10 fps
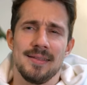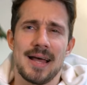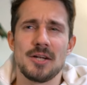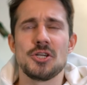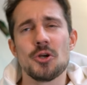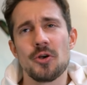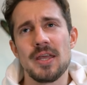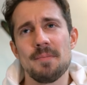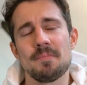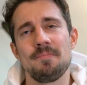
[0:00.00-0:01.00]
that
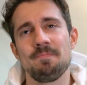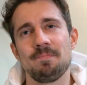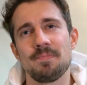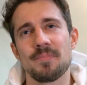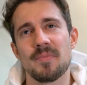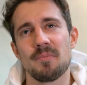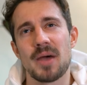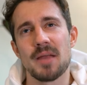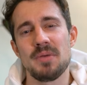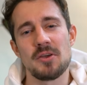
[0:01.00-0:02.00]
journey
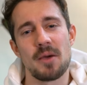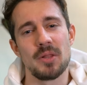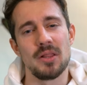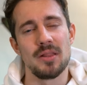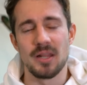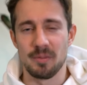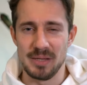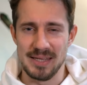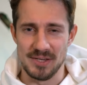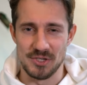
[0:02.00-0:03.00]
might become a little
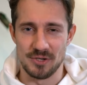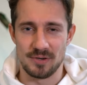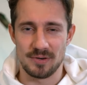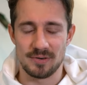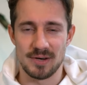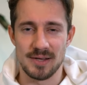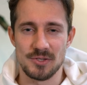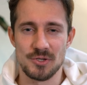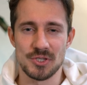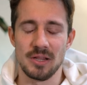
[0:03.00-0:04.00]
bit easier, right?
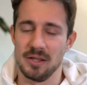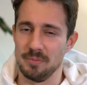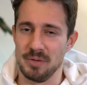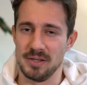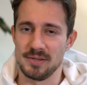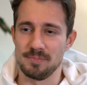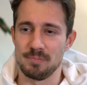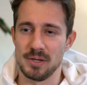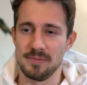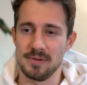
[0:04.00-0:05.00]
Just a little bit,
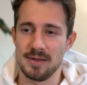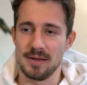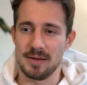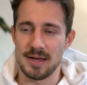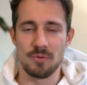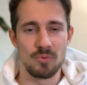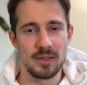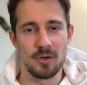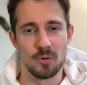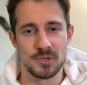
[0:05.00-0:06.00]
but I
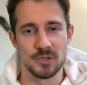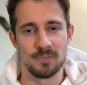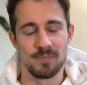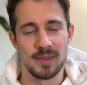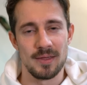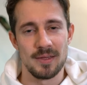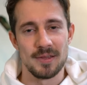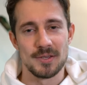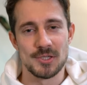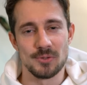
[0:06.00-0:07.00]
really hope so.
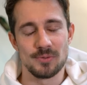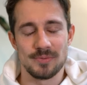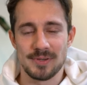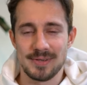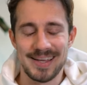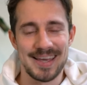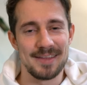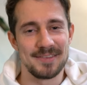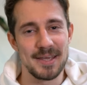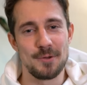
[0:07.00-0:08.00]
So
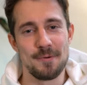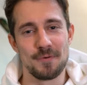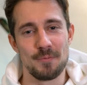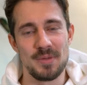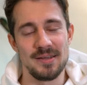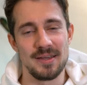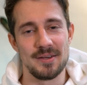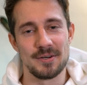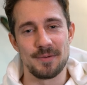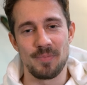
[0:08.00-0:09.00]
again, thank you for being
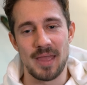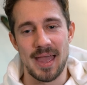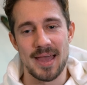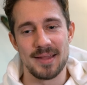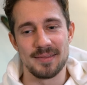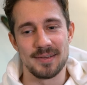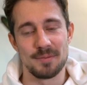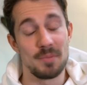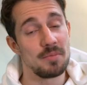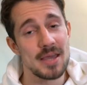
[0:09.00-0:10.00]
here, and
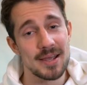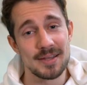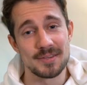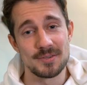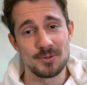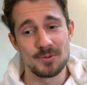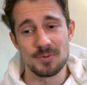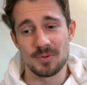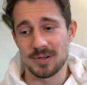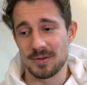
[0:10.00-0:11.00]
maybe I get
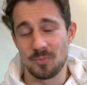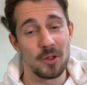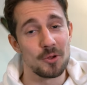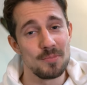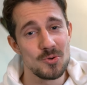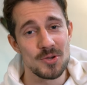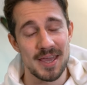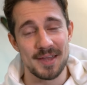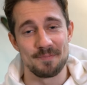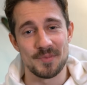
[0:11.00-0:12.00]
to welcome you
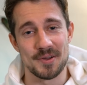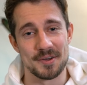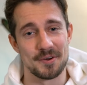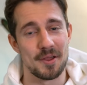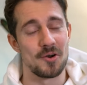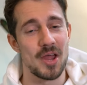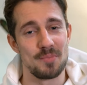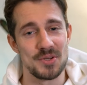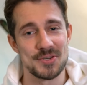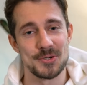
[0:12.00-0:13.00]
again on another
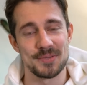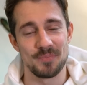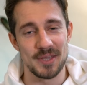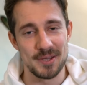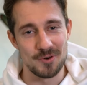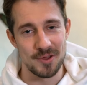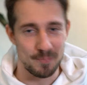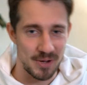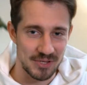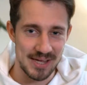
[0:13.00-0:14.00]
episode here on the
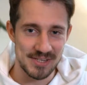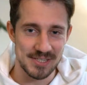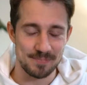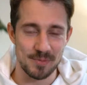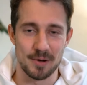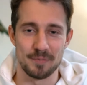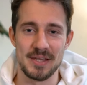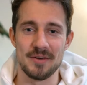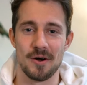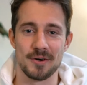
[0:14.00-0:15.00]
podcast of
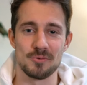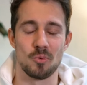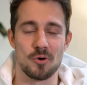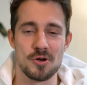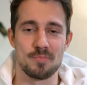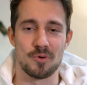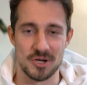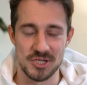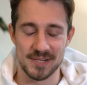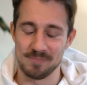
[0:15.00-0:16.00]
the Heart Warrior
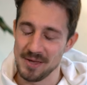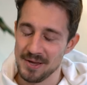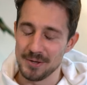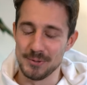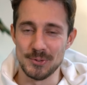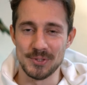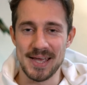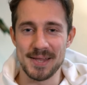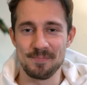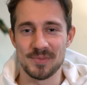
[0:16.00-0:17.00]
Project. Until
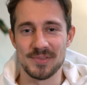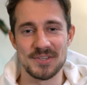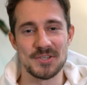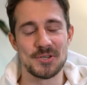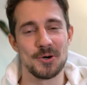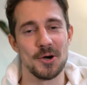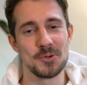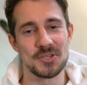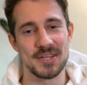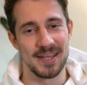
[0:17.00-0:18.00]
then, this is your
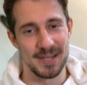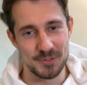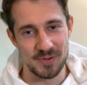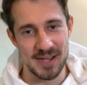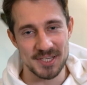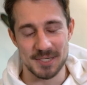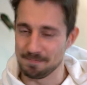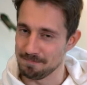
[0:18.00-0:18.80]
host, Jellis Vaes,